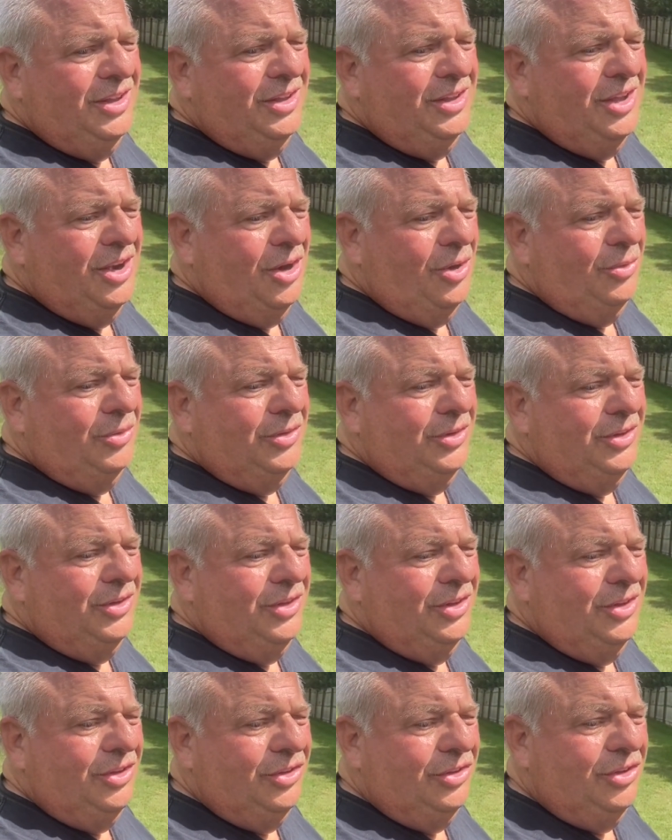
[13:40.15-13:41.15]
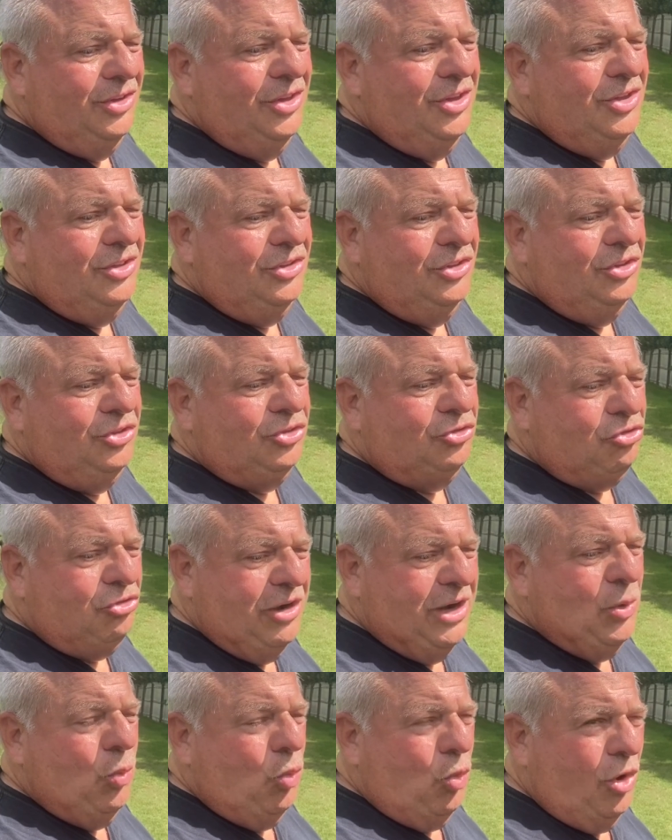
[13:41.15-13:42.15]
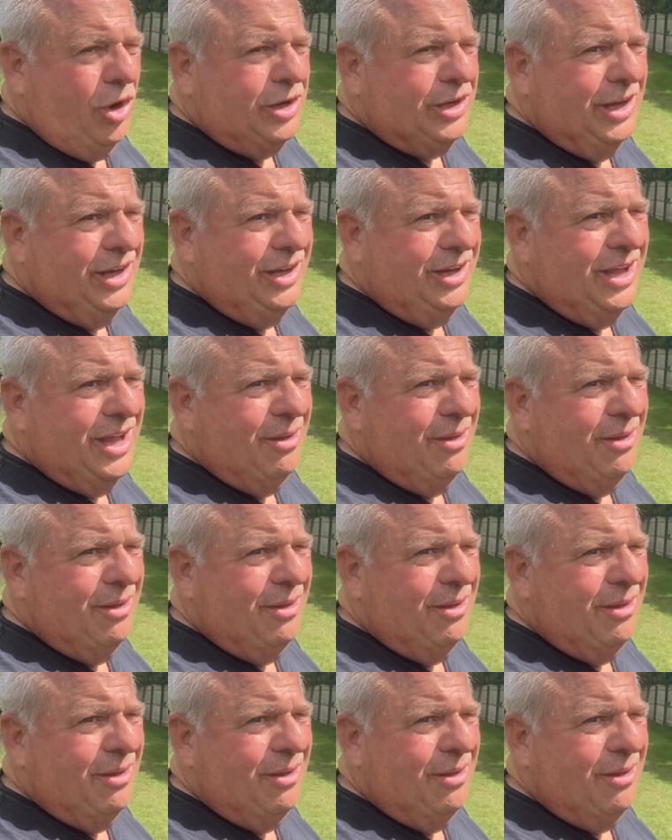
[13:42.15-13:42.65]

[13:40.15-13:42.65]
you know, the string walking